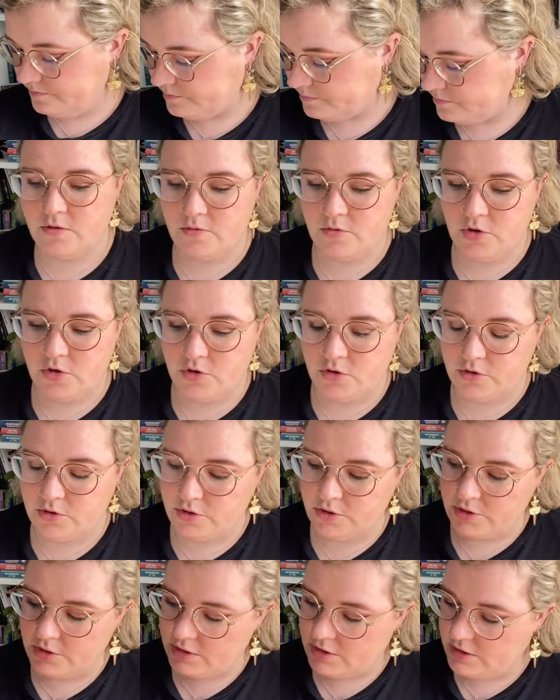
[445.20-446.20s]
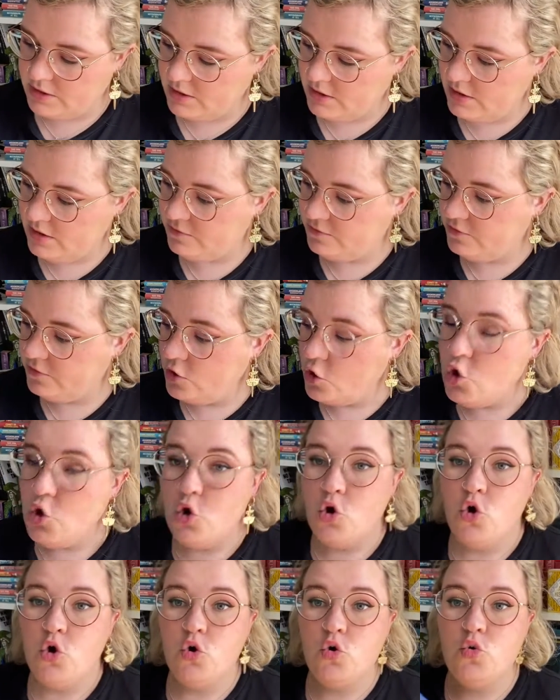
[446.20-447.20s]
What do we look underneath?
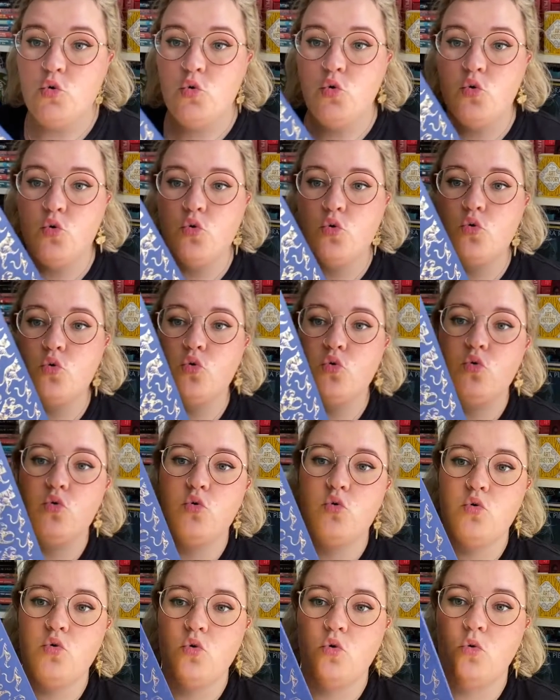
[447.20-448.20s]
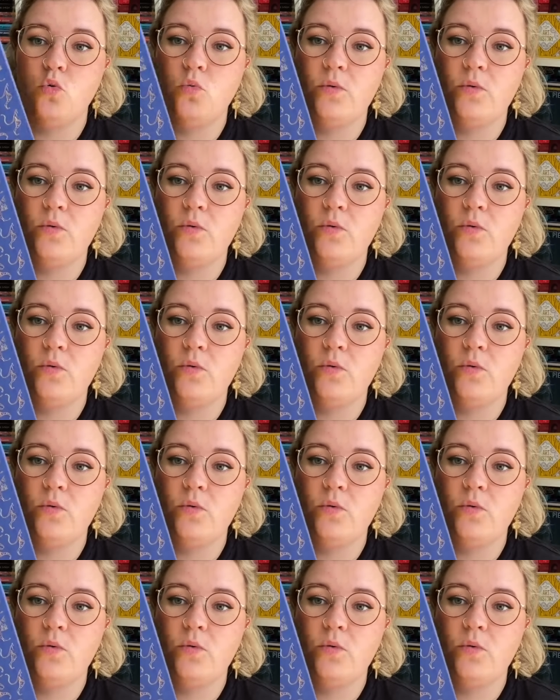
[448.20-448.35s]
Ooh,